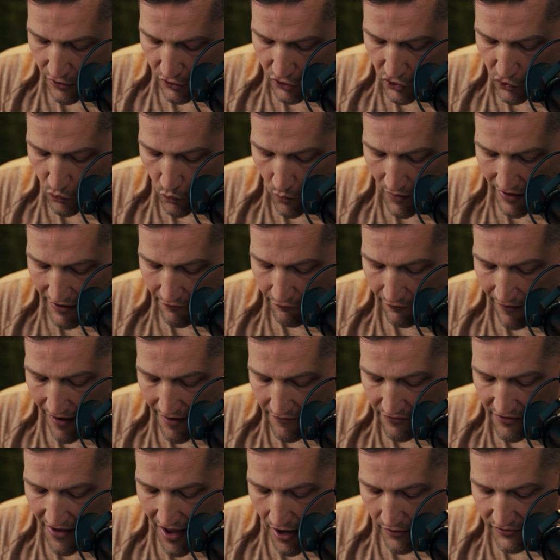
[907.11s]

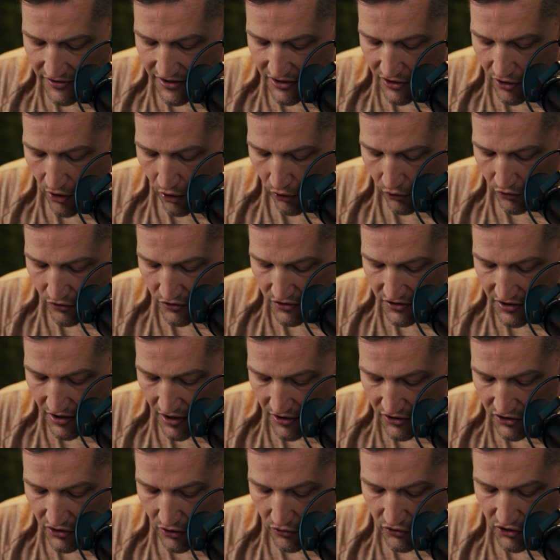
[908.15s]
$25,000
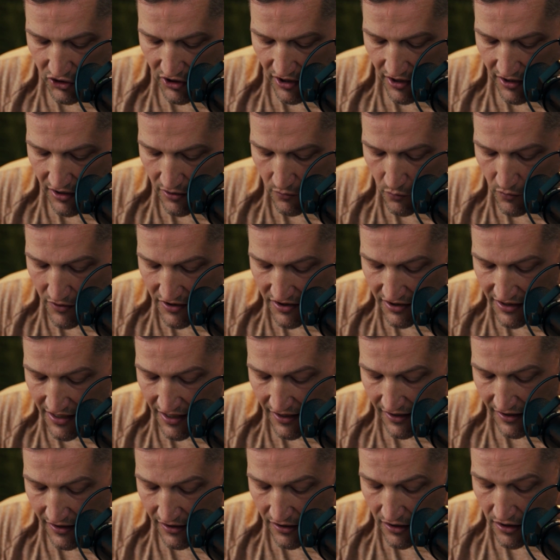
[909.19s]
associated with
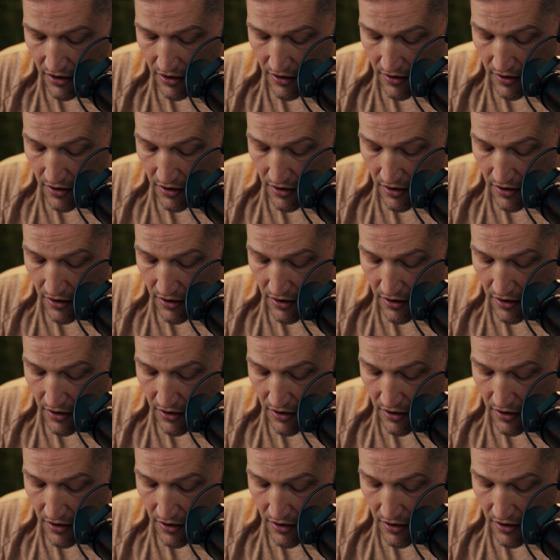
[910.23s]
getting